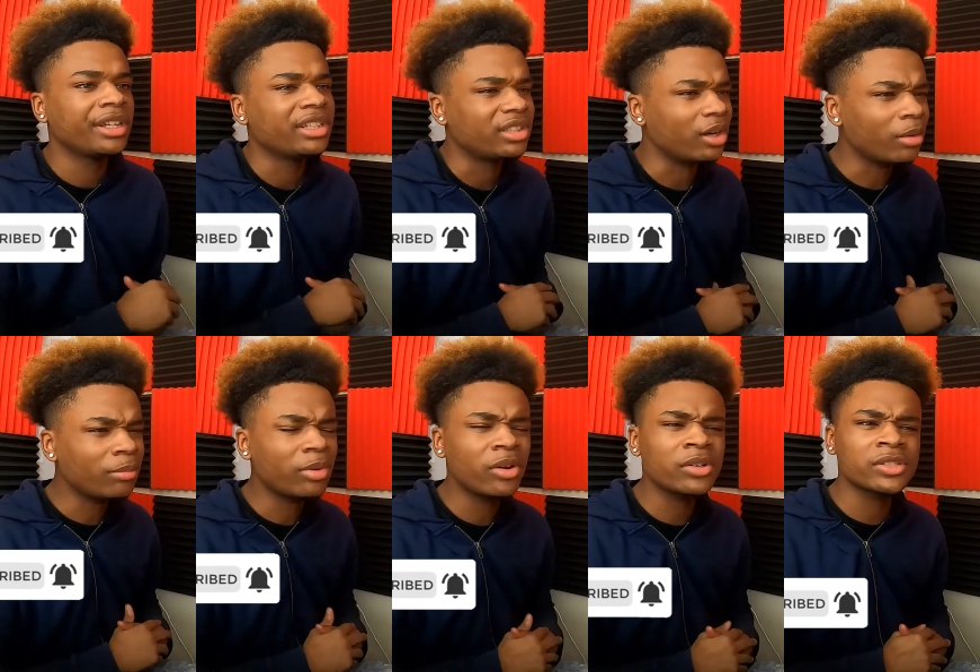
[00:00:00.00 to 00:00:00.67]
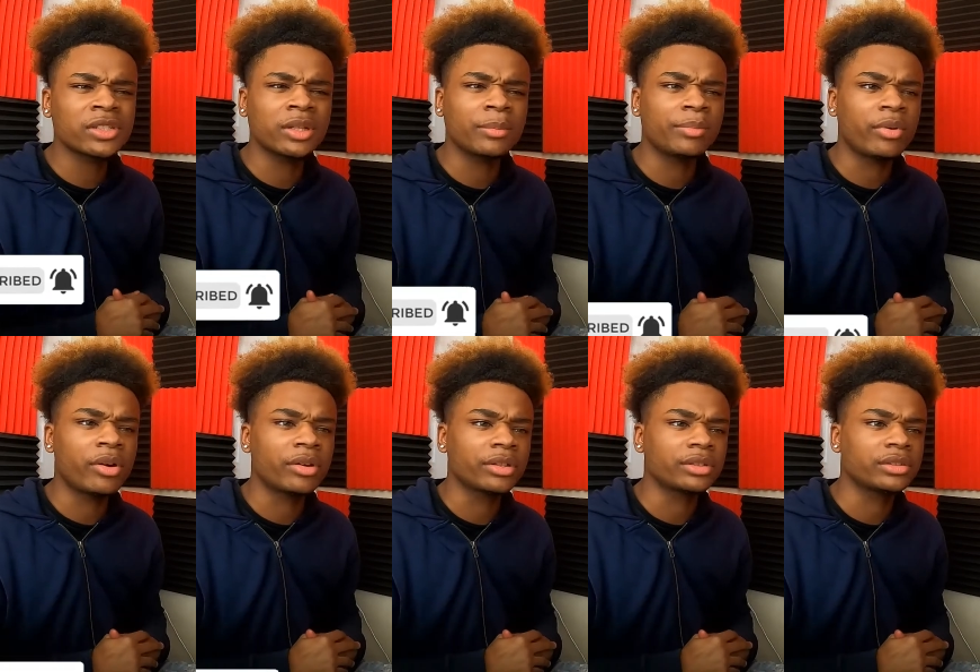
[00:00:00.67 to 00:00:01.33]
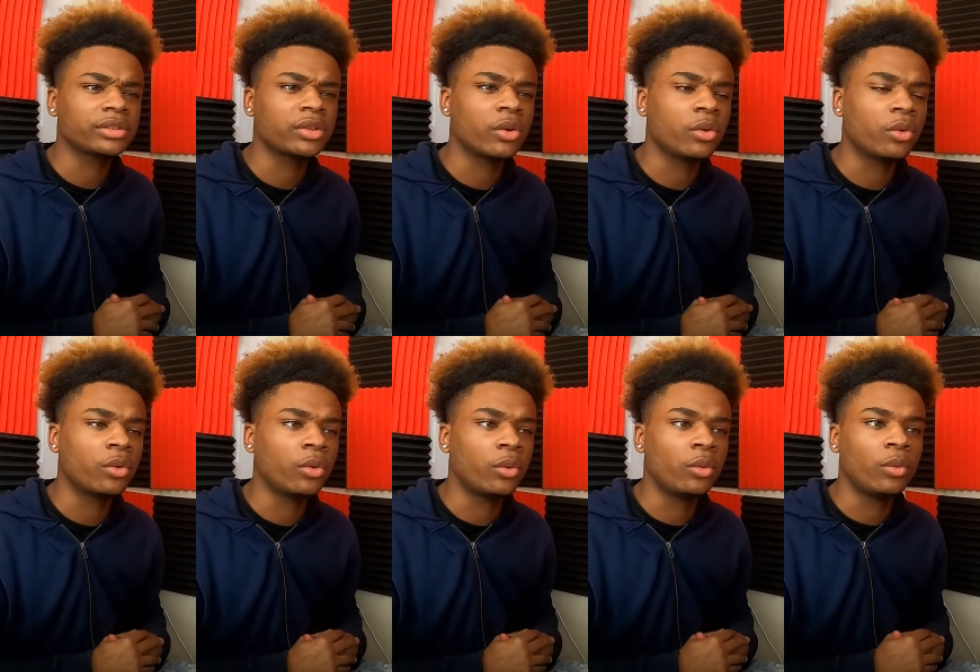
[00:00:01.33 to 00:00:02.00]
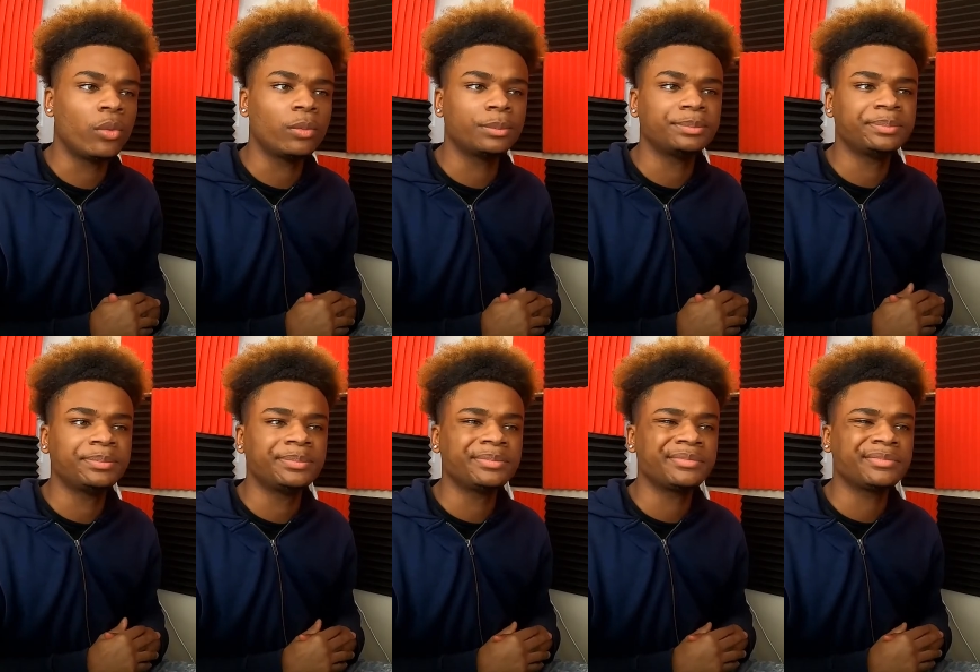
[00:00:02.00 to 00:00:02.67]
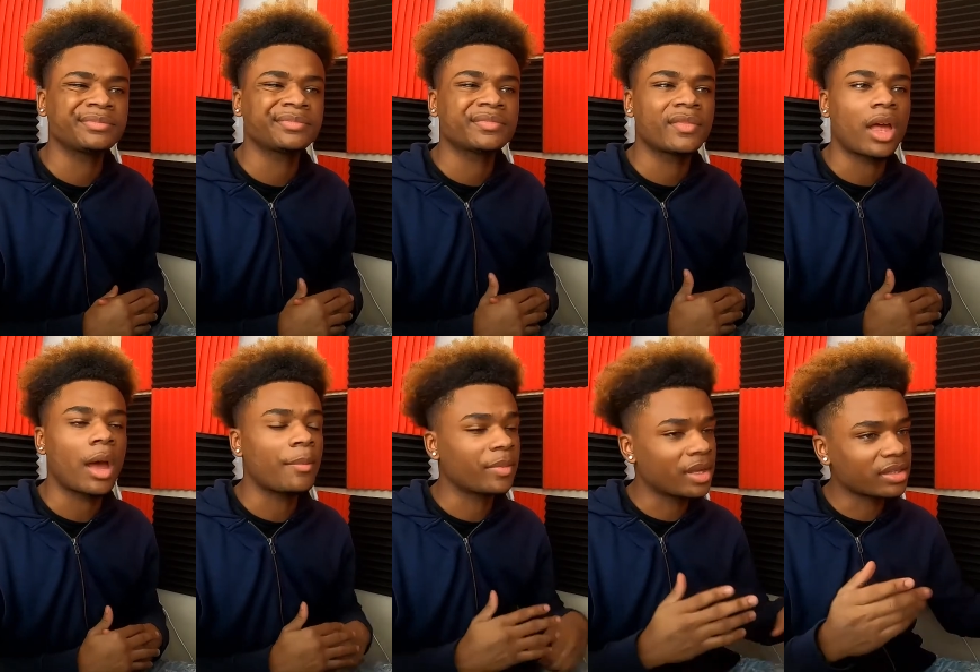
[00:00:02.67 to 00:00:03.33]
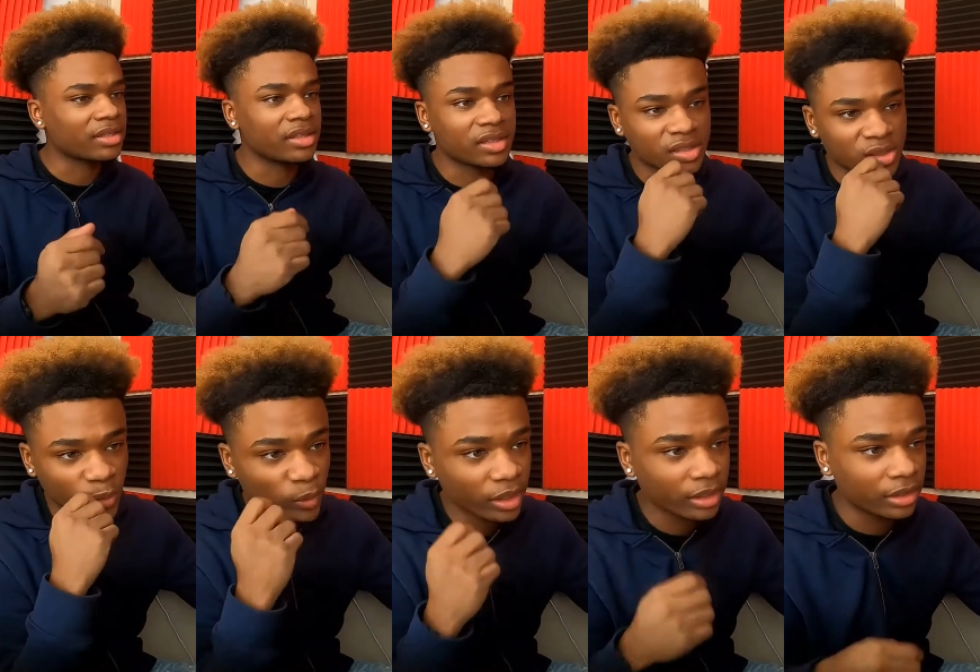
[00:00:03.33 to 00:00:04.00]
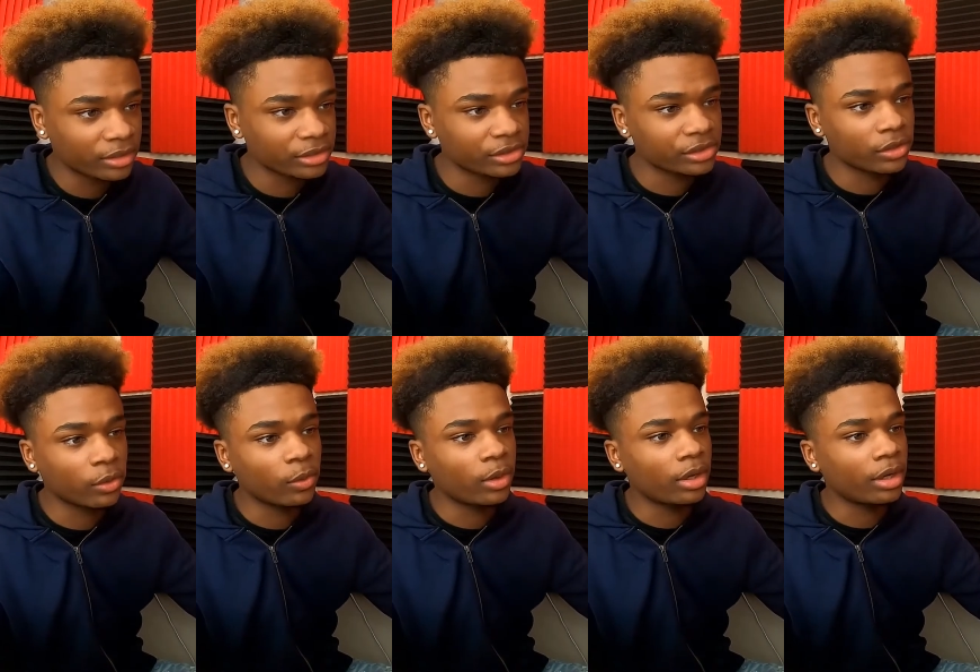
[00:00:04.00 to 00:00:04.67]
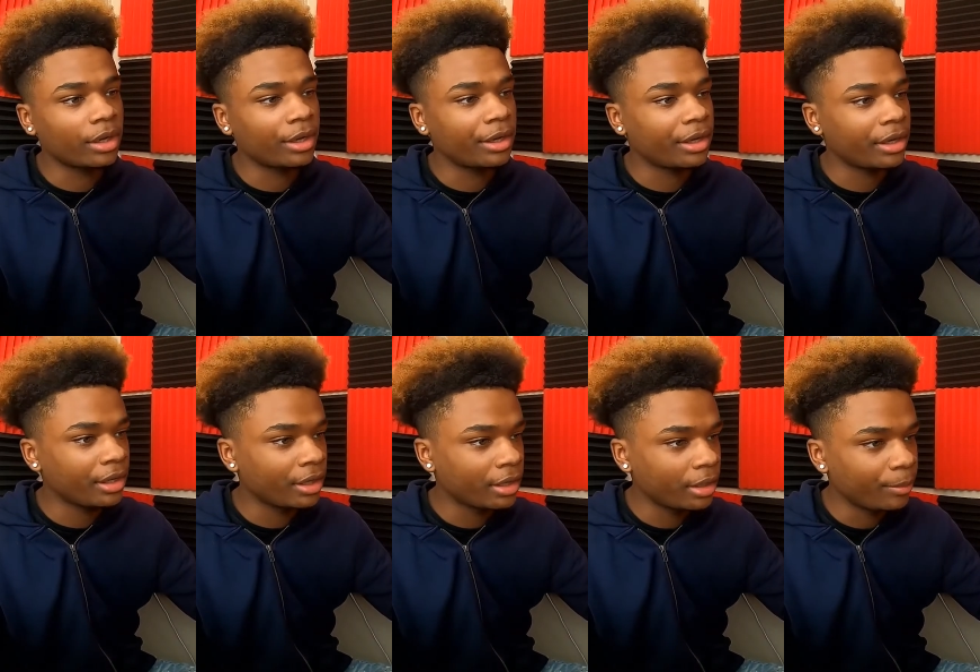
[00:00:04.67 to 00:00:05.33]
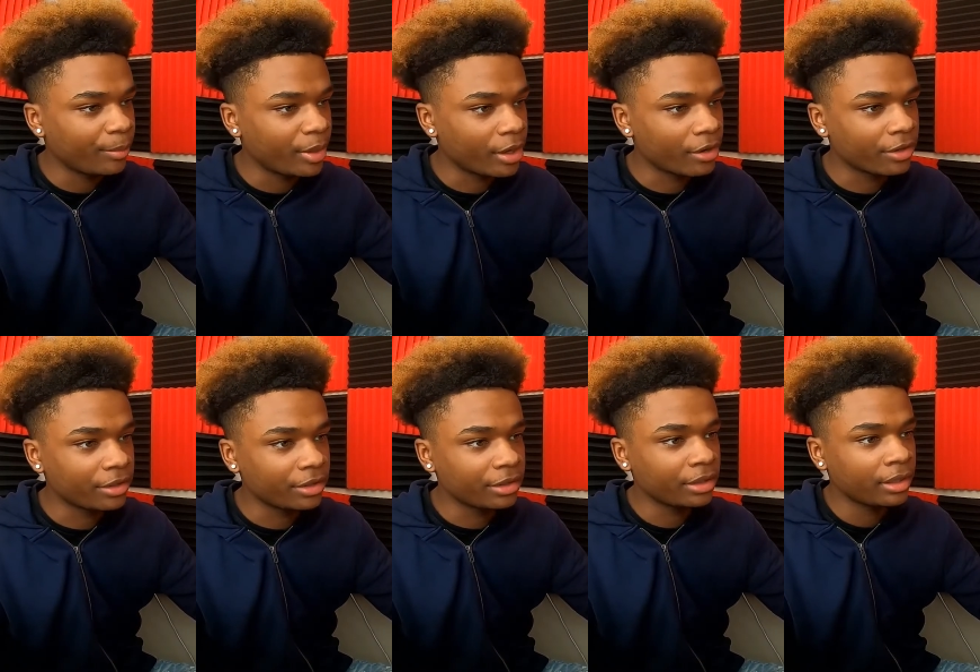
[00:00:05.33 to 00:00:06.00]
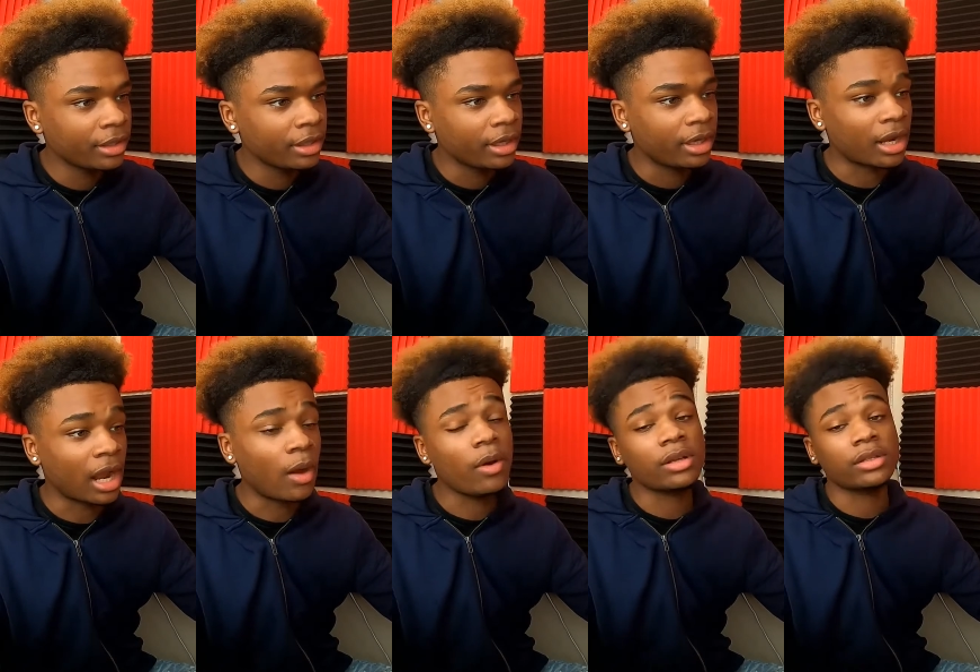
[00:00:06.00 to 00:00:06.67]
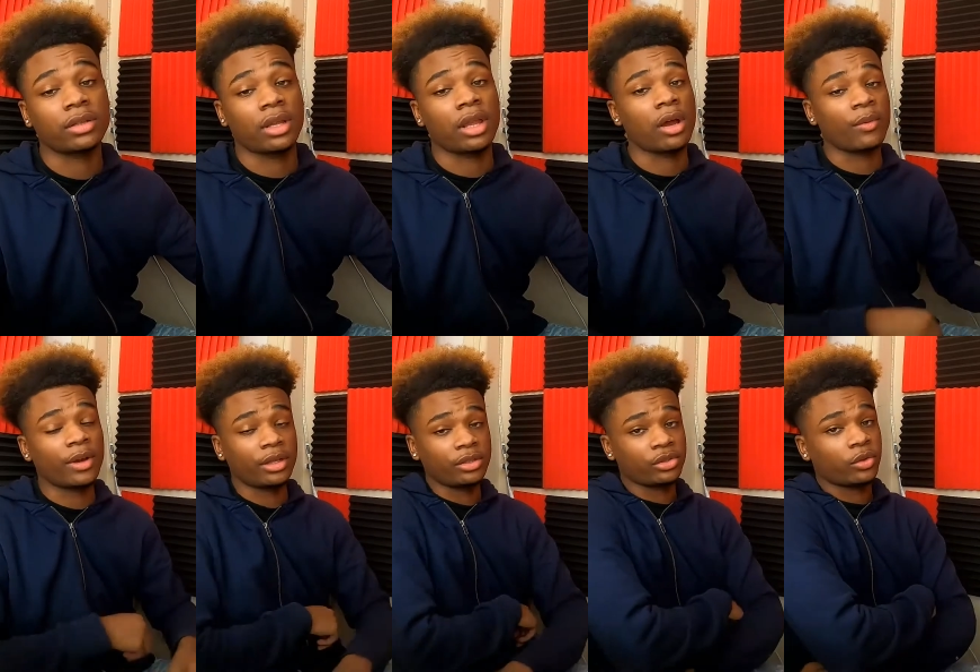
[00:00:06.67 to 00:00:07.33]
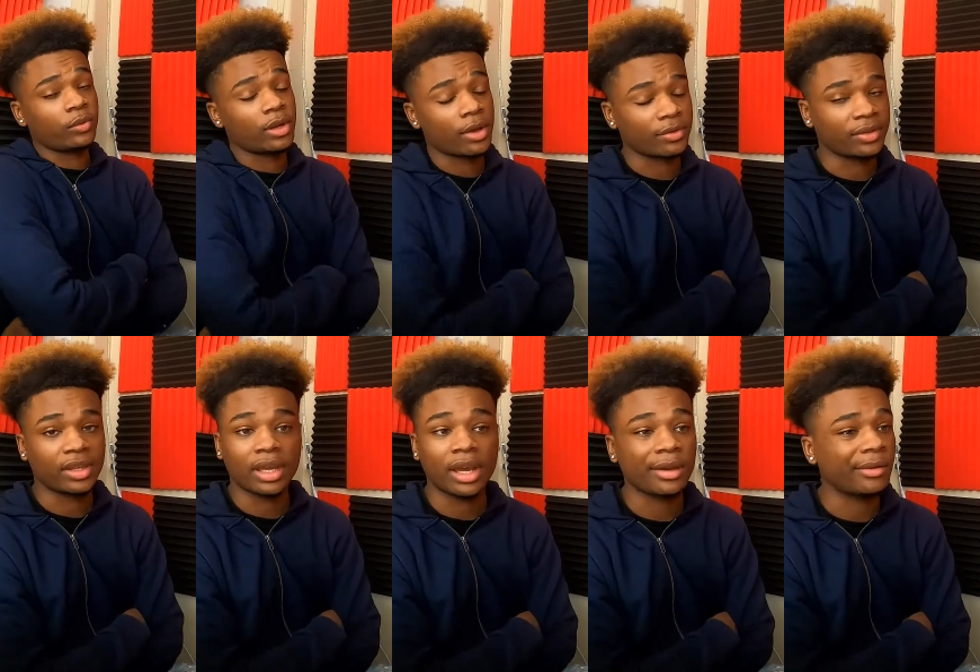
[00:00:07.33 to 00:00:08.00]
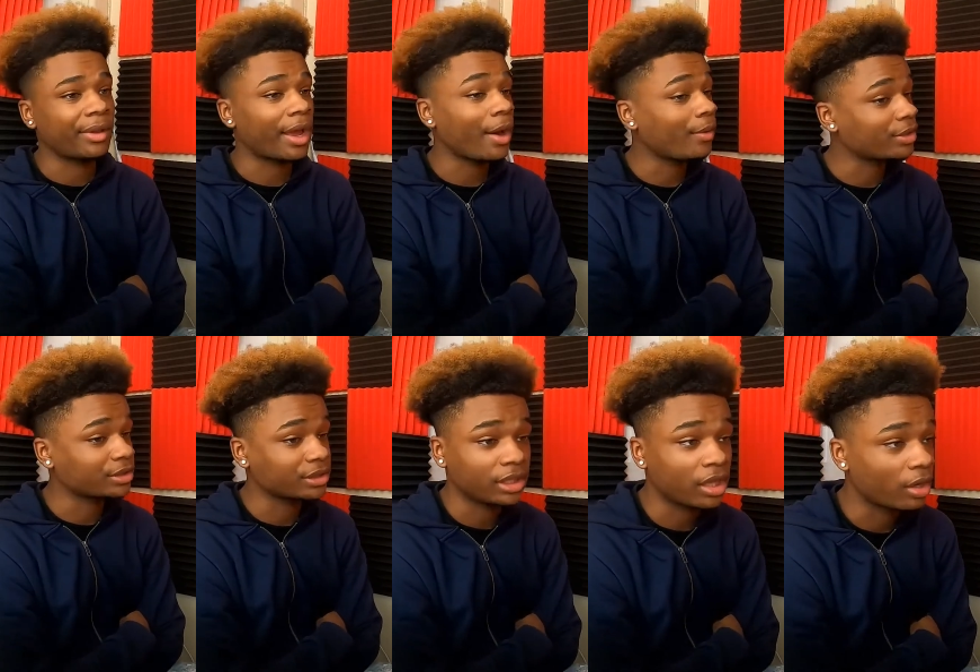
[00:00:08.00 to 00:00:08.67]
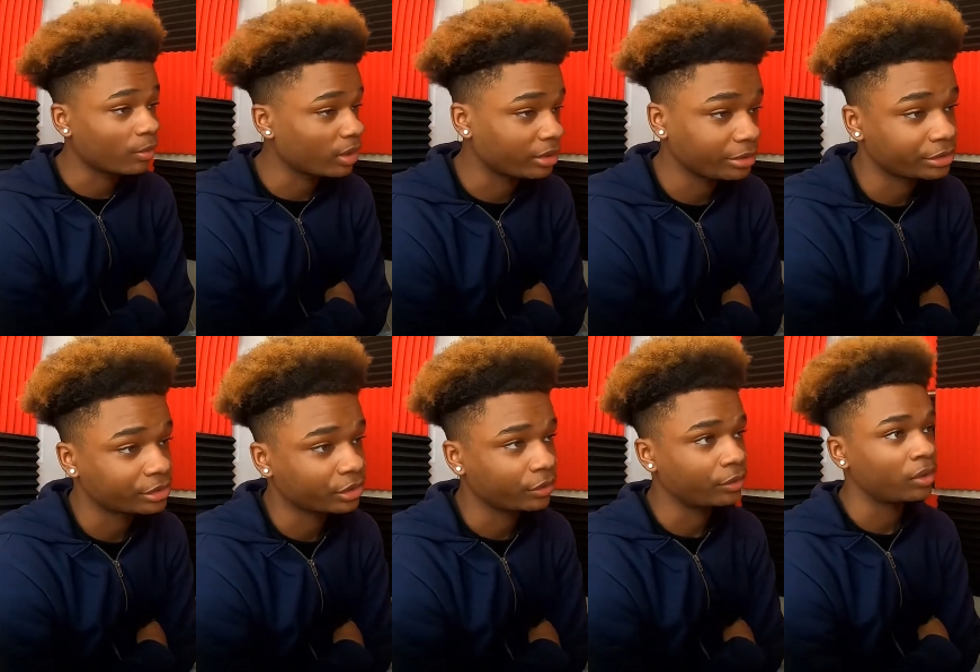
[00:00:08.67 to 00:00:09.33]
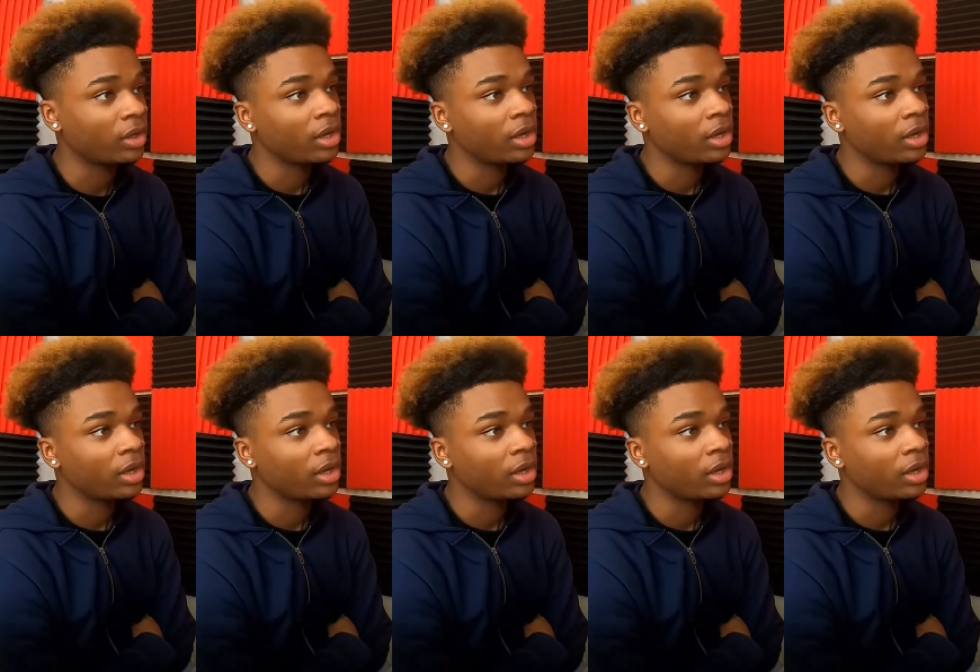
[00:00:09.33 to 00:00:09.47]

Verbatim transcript: Gumballs in the park. So I'm guessing this is a regular show uh parody. And I watched a lot of regular shows. when I was a kid. I, I watched a lot of regular shows.